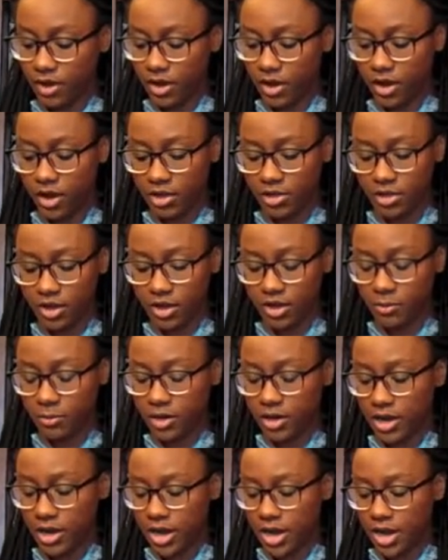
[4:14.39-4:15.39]
I think I'm
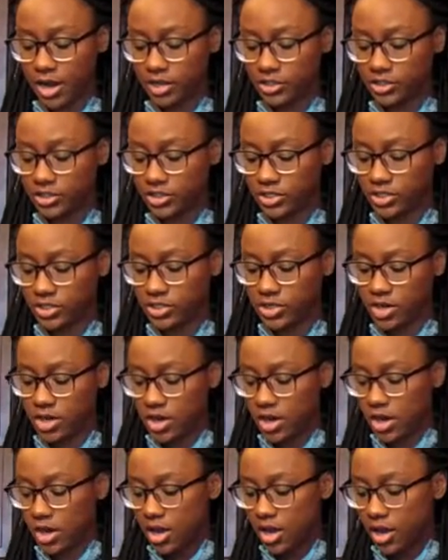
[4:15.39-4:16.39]
going to add just
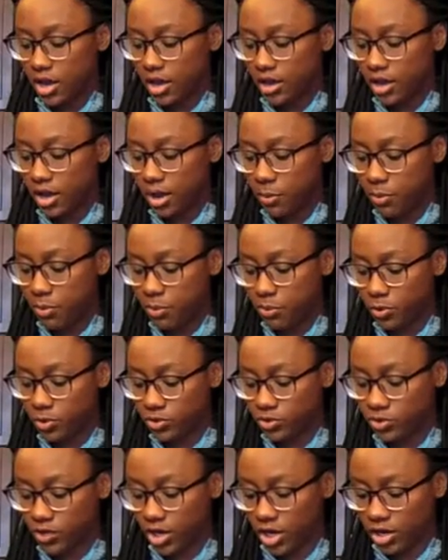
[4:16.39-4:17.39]
a couple
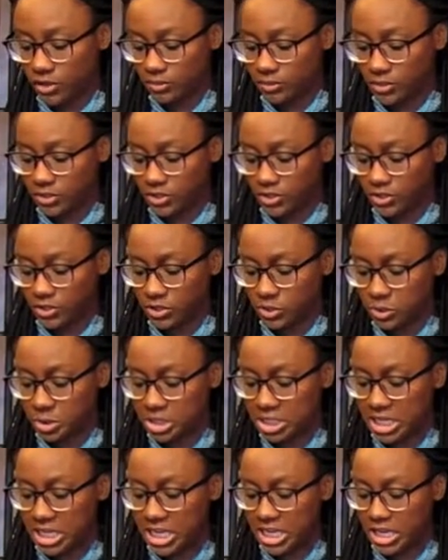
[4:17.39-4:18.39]
more drops so
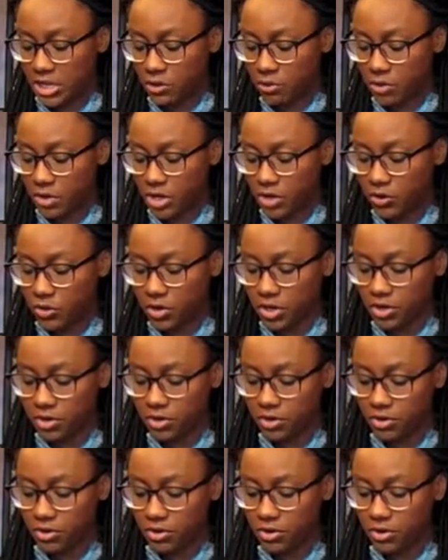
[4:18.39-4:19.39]
it's a little bit
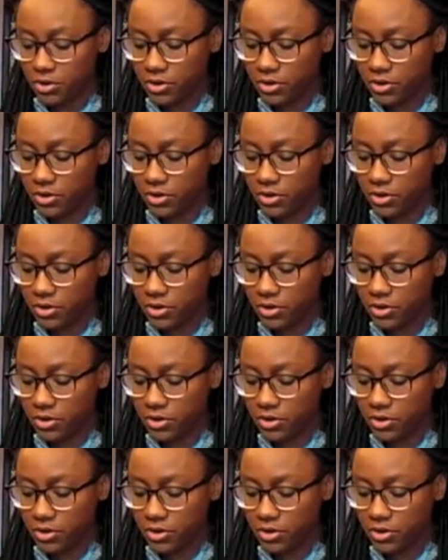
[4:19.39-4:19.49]
greener.